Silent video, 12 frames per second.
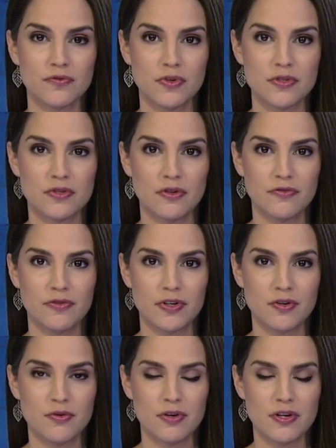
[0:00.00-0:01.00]
Floyd's
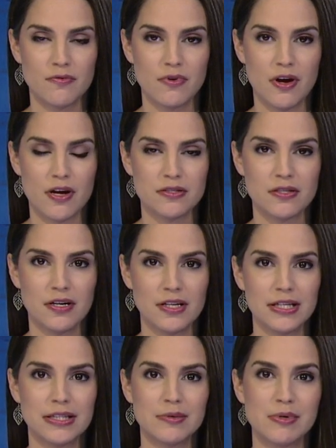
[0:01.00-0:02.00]
girlfriend, Courtney Ross,
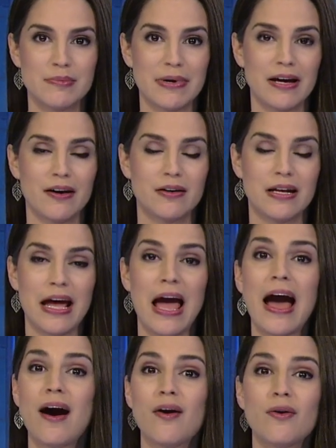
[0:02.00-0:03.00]
talking a little bit about
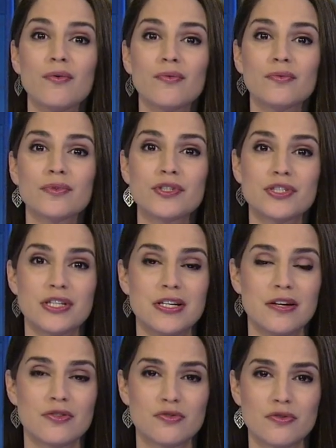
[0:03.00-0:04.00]
how
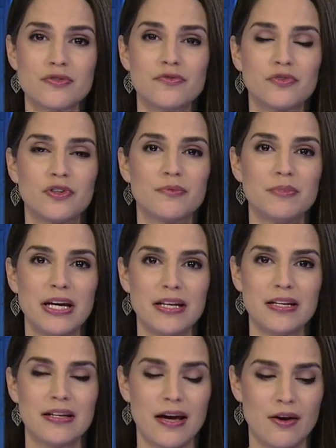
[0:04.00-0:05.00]
she and George Floyd
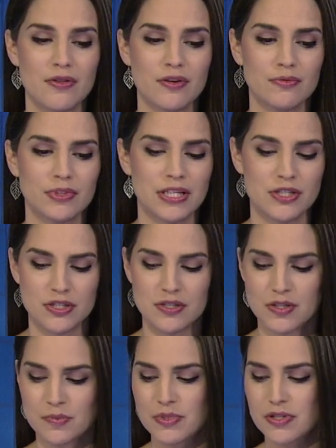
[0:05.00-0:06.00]
met and how their
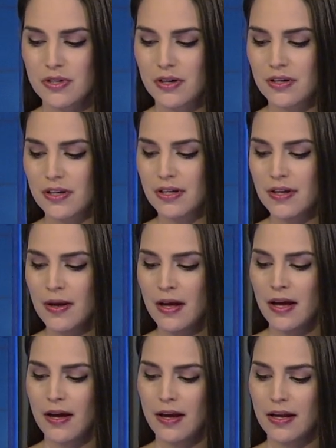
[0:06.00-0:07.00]
relationship started.
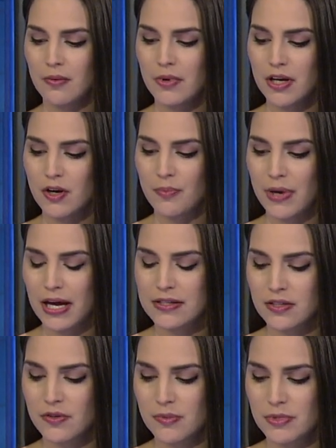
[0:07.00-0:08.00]
And I want to go
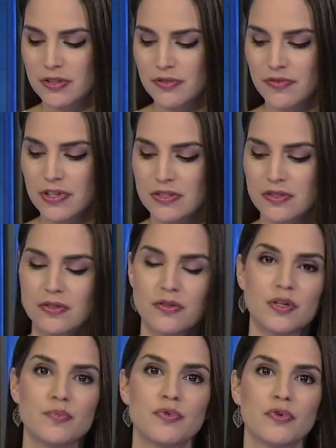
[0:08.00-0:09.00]
back to criminal defense
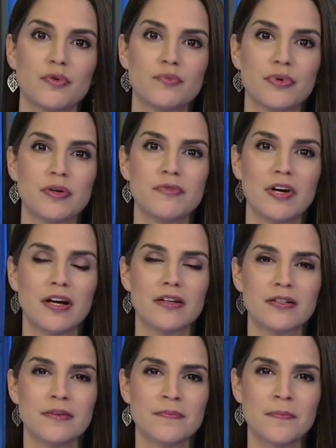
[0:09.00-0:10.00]
attorney Bjorn
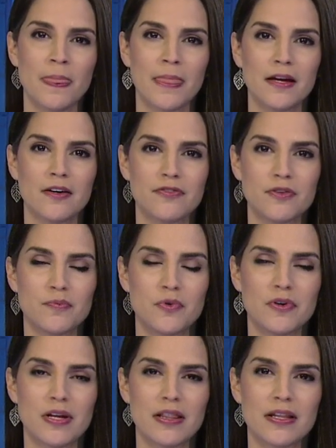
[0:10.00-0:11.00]
Brunvand for
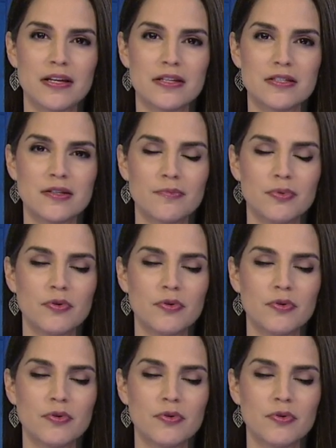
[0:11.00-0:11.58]
more on this.